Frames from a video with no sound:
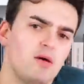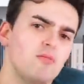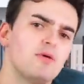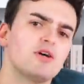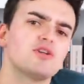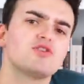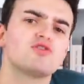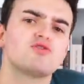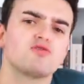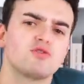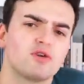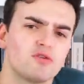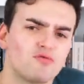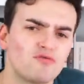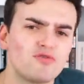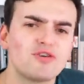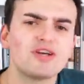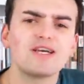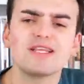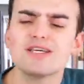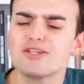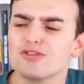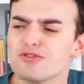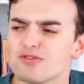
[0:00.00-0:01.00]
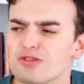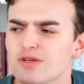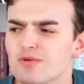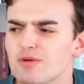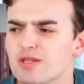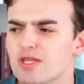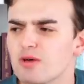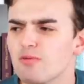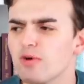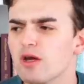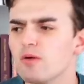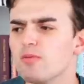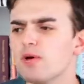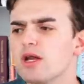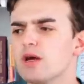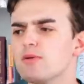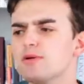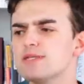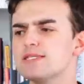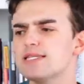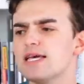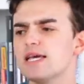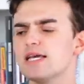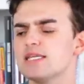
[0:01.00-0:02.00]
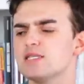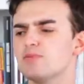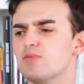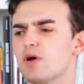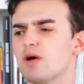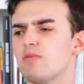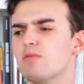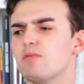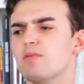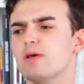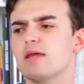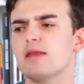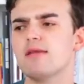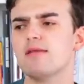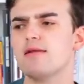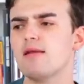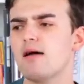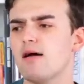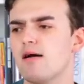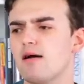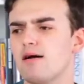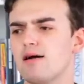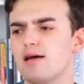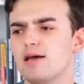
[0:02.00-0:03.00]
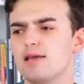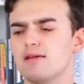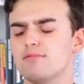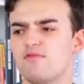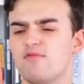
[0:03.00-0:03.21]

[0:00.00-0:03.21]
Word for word: I'm not sure really truly what they wear, but I would say it's probably not